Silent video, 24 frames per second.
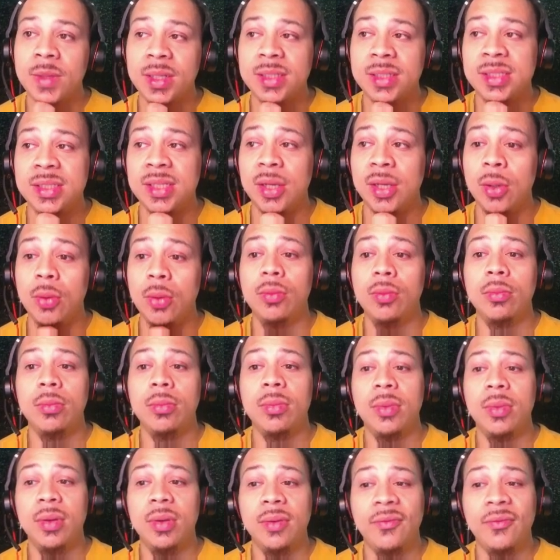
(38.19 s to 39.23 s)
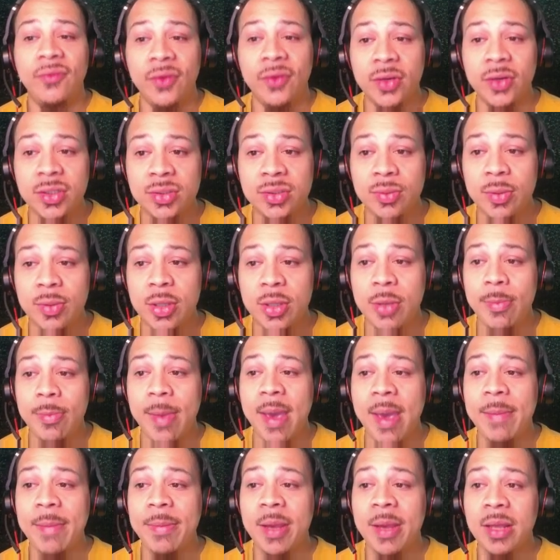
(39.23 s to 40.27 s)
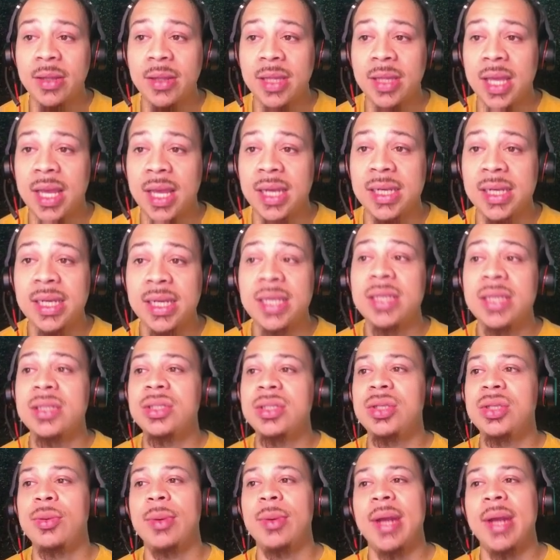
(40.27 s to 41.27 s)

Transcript: So first, when you map out the ideas,